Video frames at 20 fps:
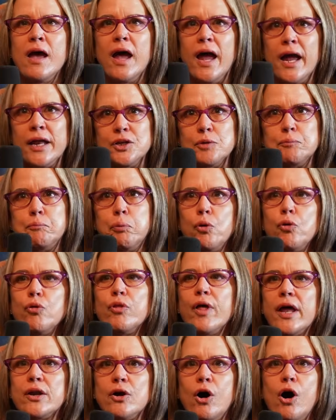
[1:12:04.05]
And to pull
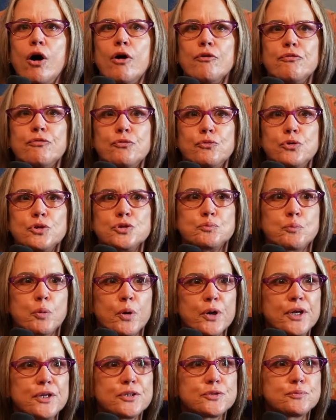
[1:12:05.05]
that off was
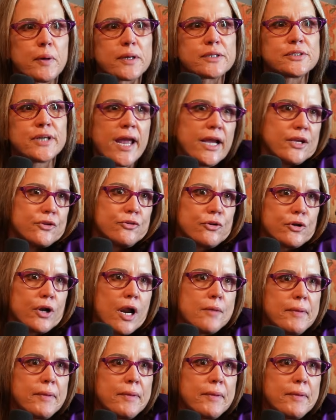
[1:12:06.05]
pretty spectacular.